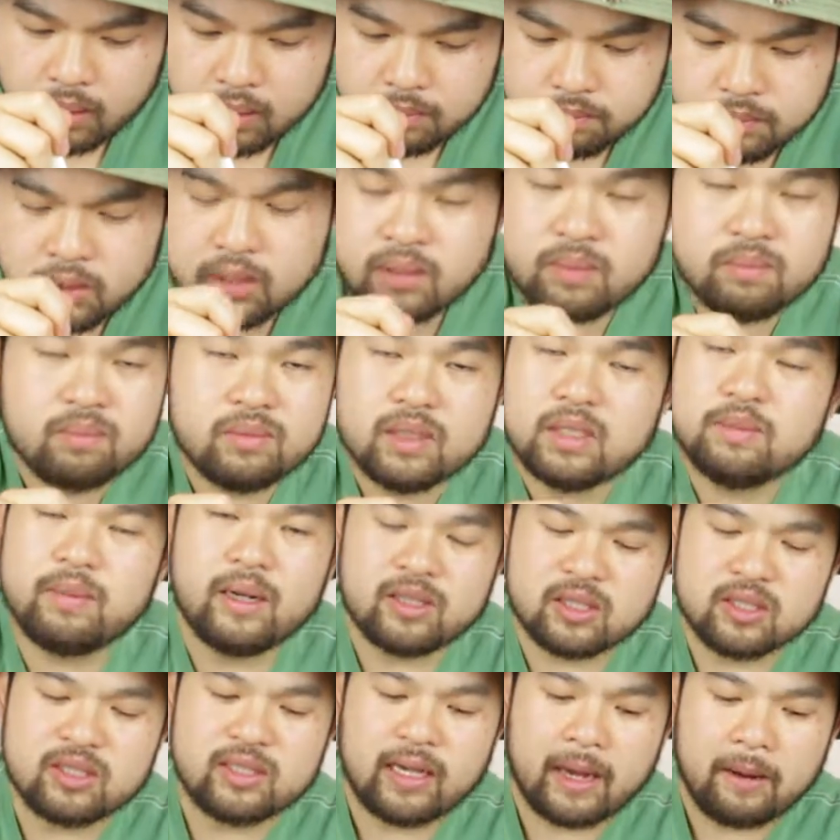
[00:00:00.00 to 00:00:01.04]
No, it's about
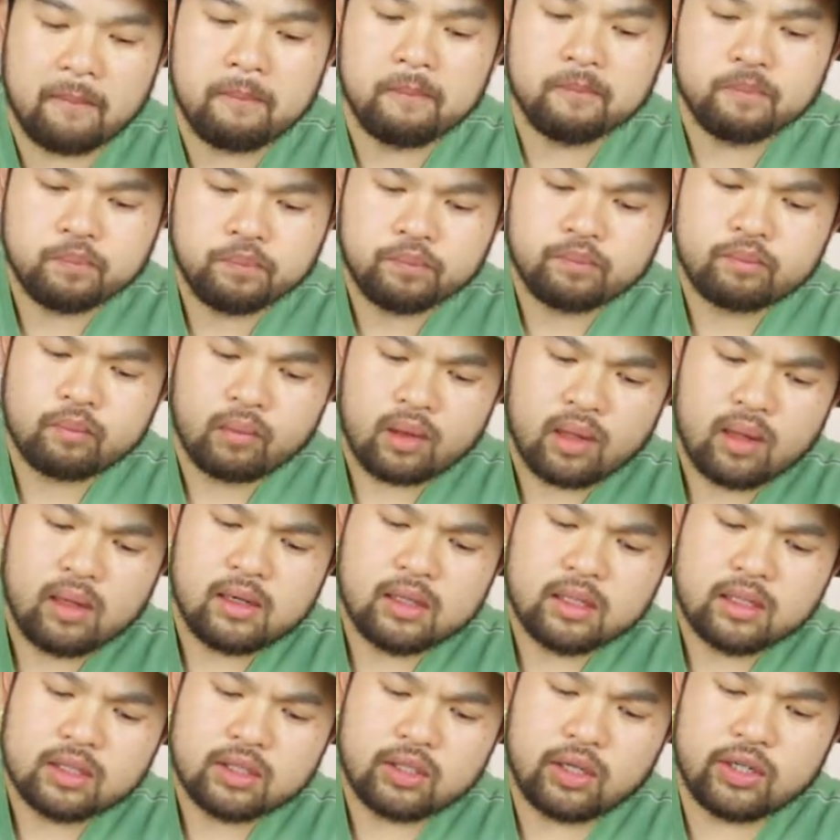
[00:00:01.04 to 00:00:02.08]
the same.
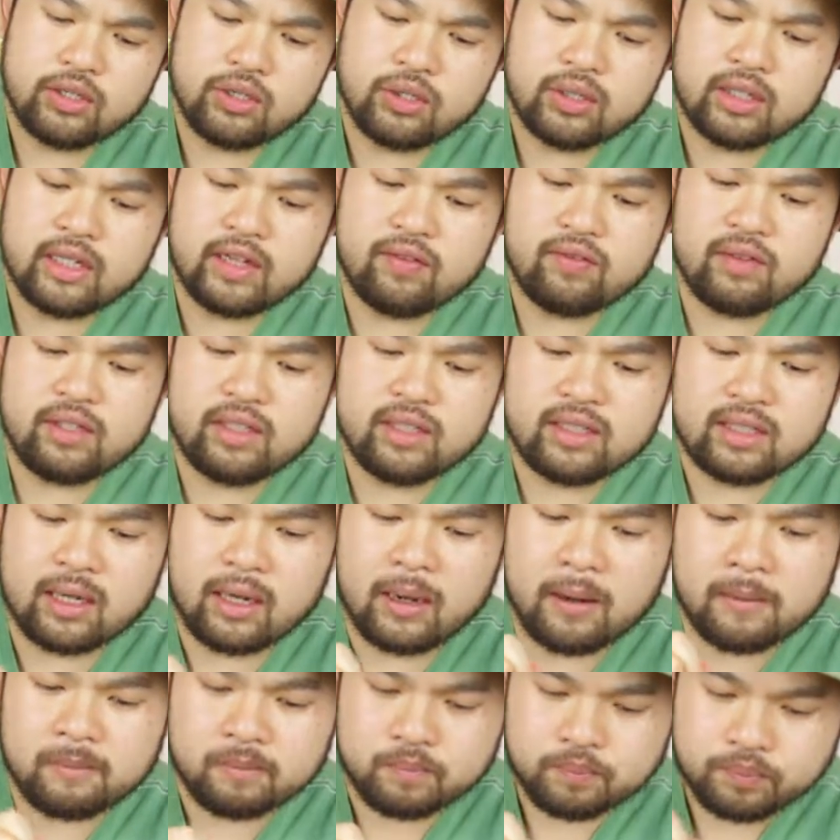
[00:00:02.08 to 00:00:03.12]
So I did give these
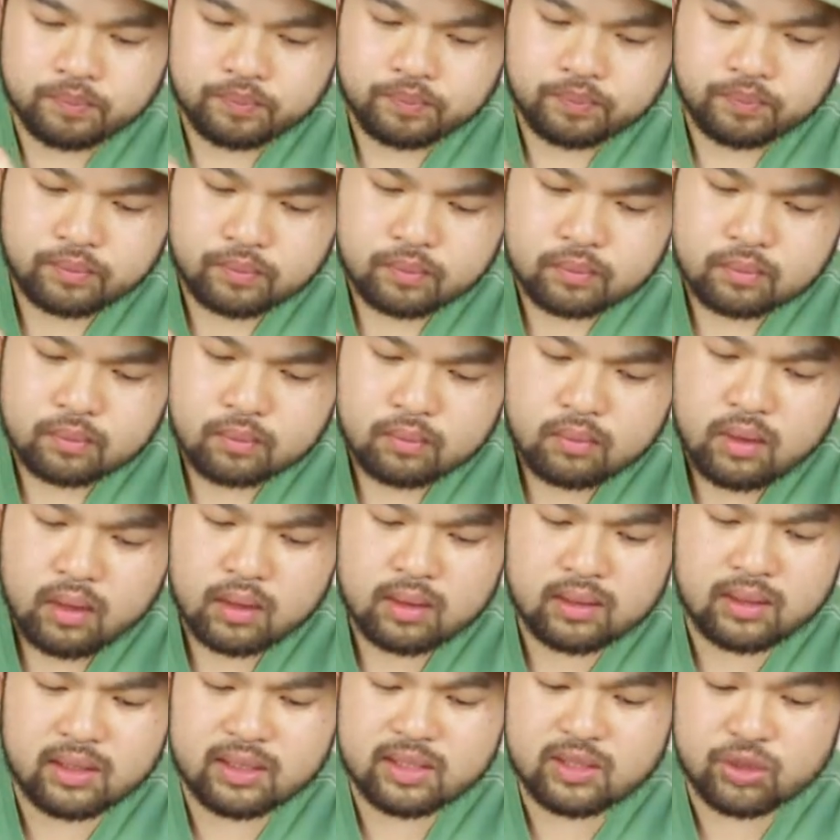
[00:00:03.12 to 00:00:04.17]
the
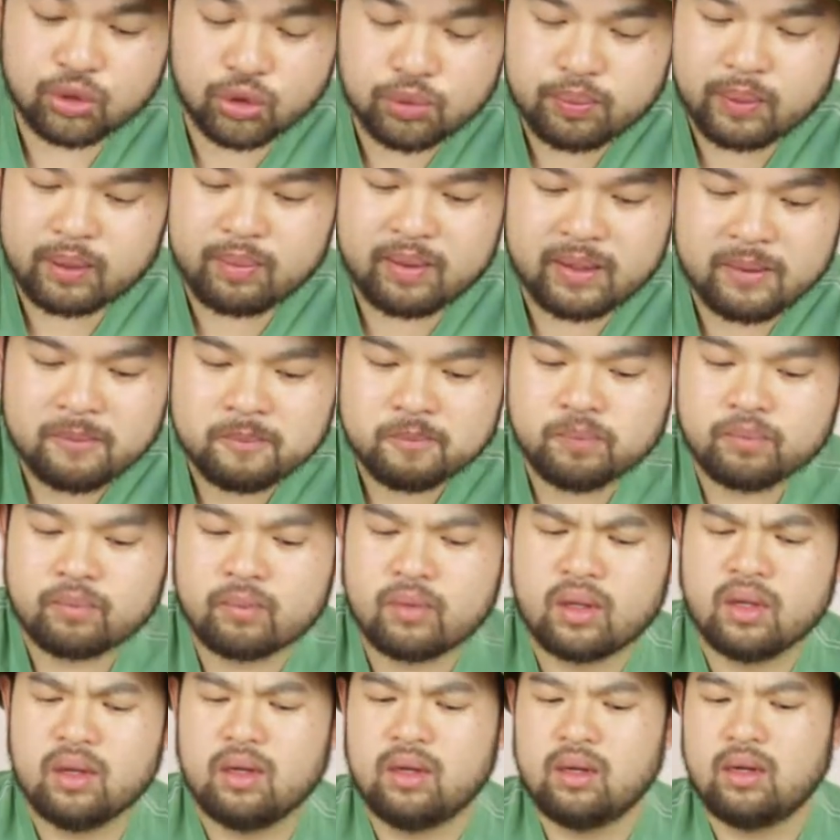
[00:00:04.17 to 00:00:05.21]
soup. I mean,
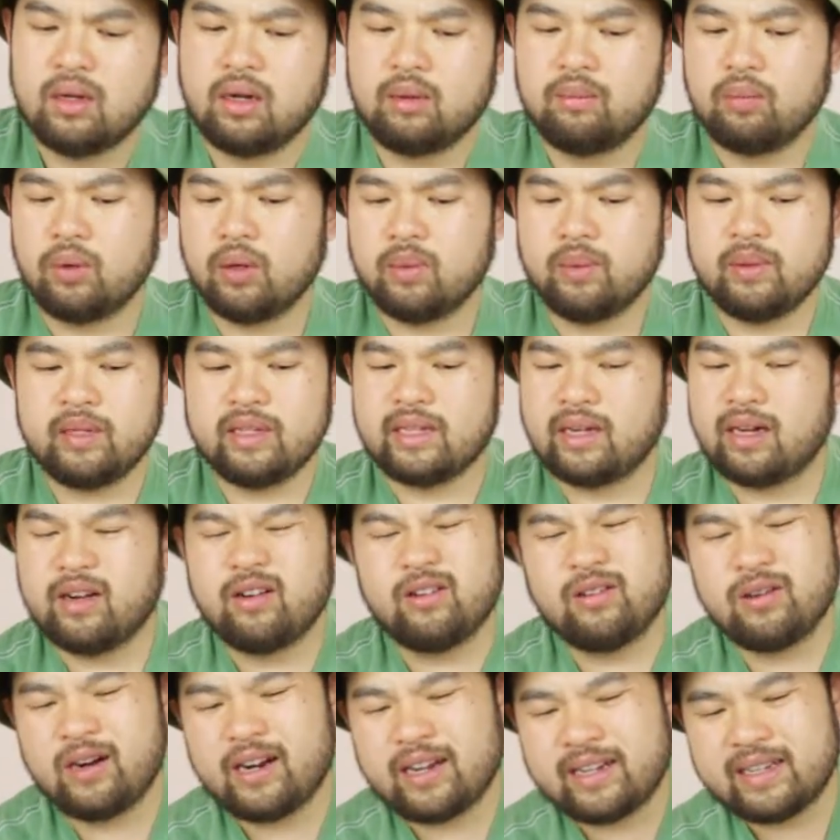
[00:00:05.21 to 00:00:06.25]
I
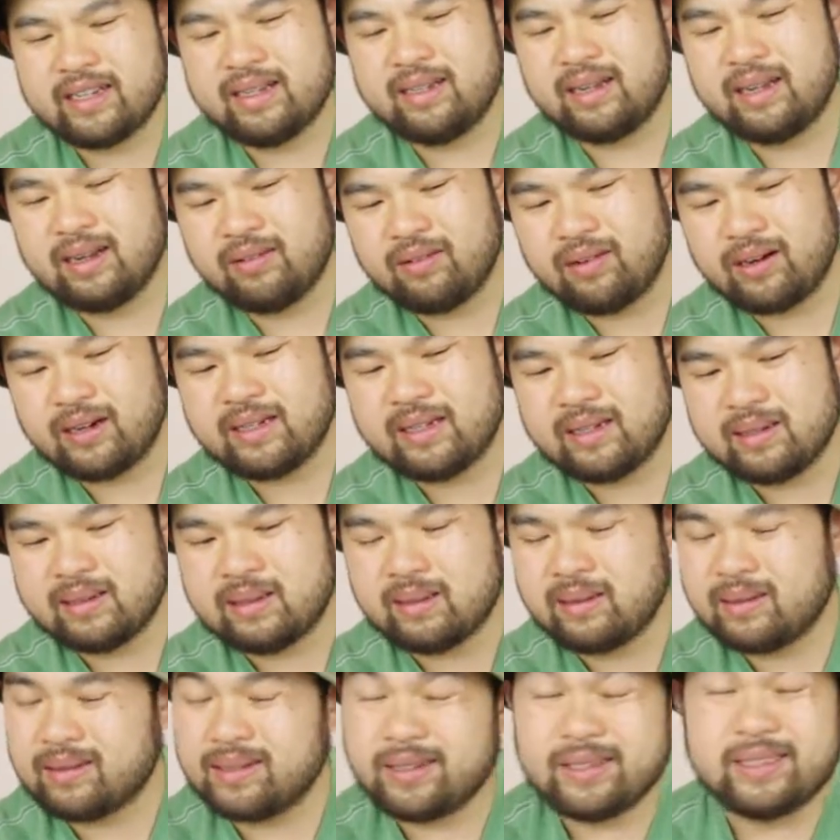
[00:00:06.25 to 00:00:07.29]
reckon
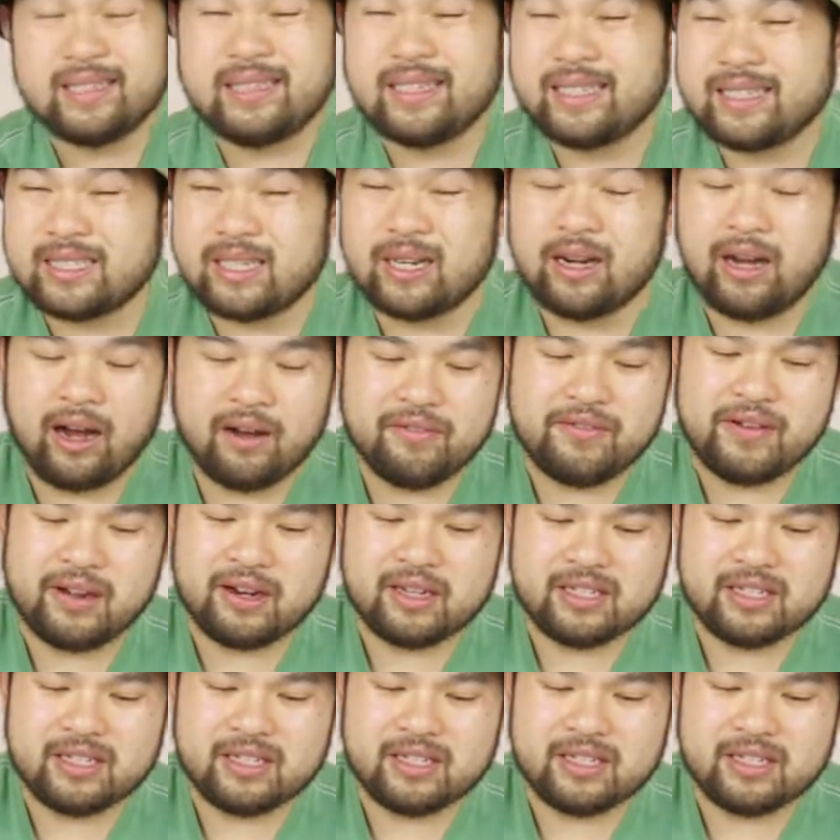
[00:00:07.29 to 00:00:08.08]
6.5 out